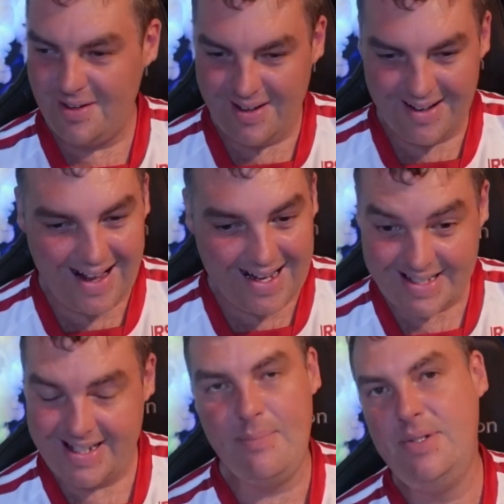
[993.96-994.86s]

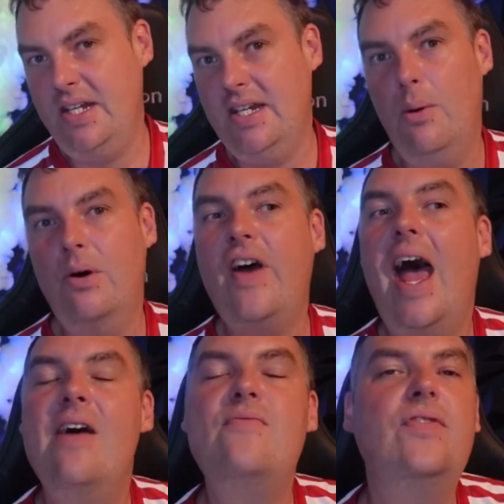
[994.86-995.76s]
accepting now of
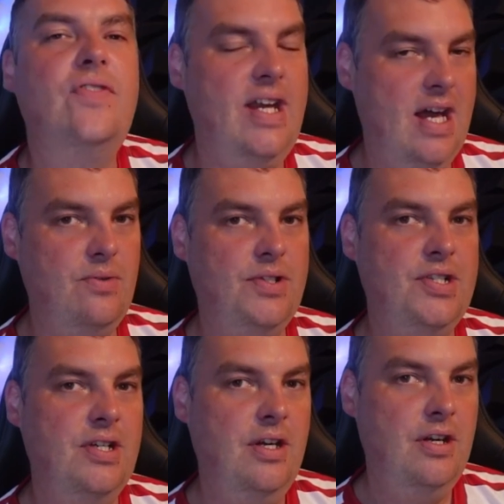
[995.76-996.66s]
everything
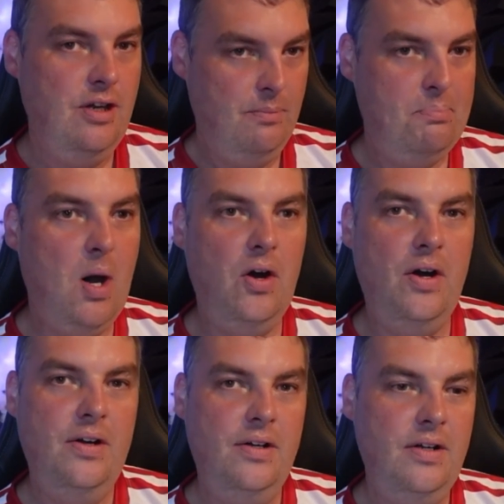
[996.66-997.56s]
else but
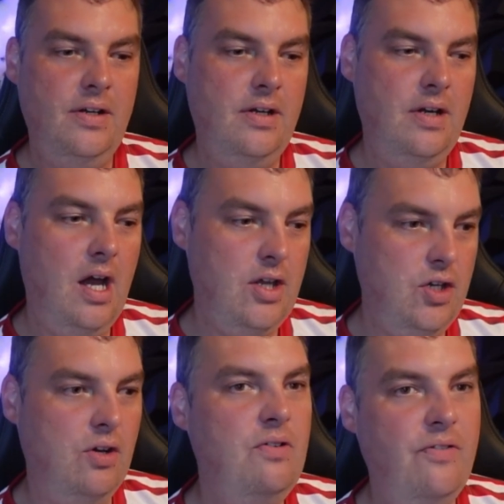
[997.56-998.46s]
a
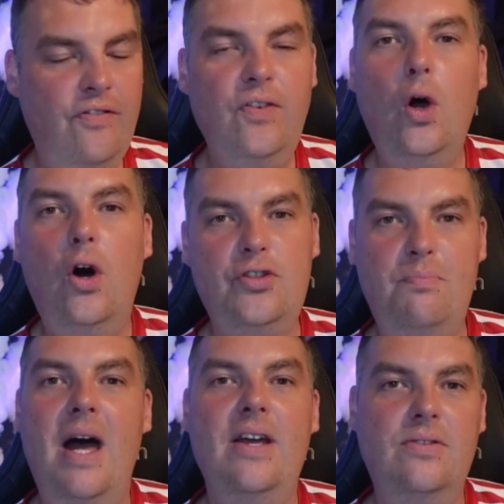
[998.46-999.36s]
young flawed
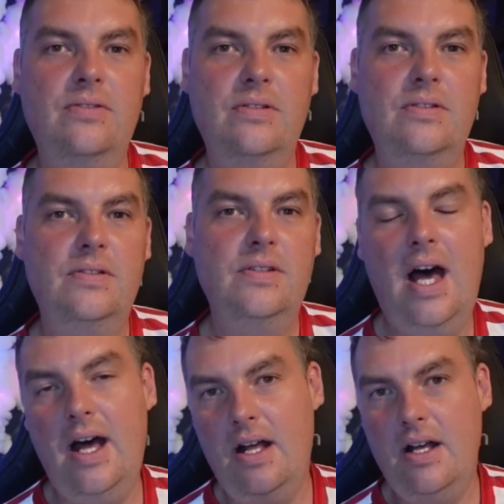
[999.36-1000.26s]
male
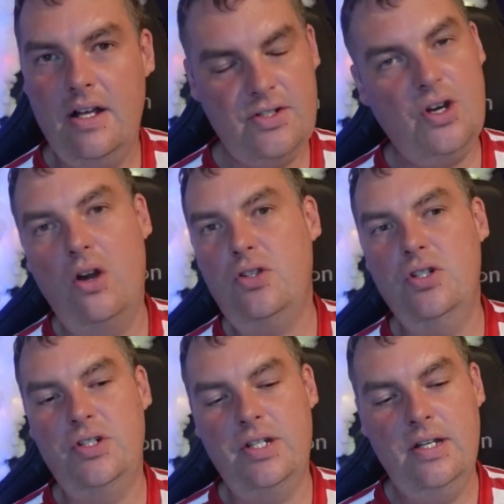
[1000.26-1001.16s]
that has gone
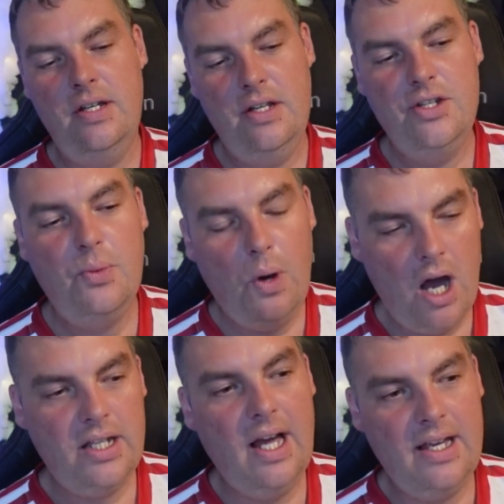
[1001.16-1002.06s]
good. So what
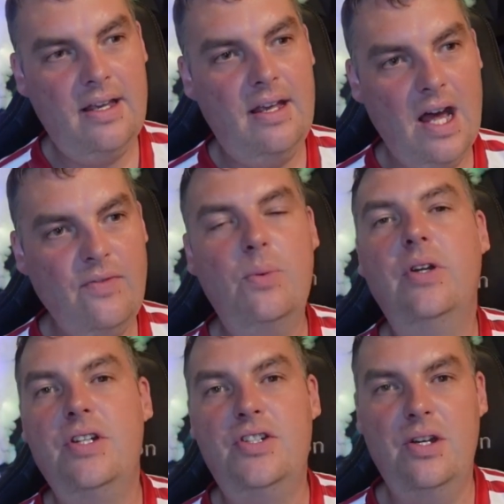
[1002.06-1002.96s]
I'd like everyone
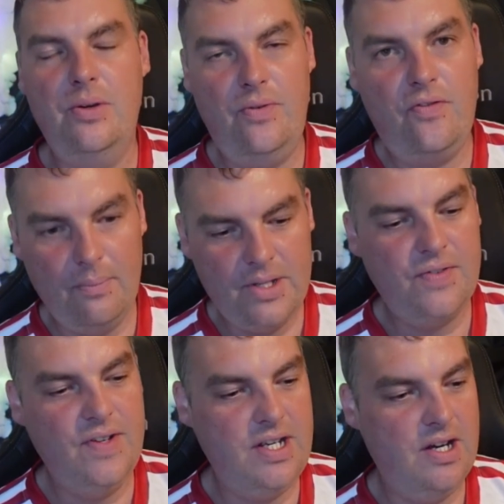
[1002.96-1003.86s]
to do from this
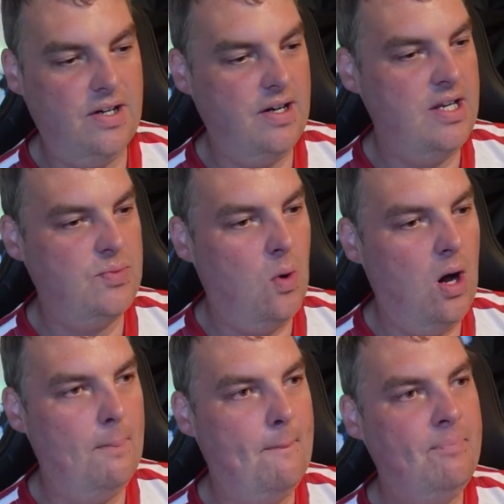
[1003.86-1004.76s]
video is, one,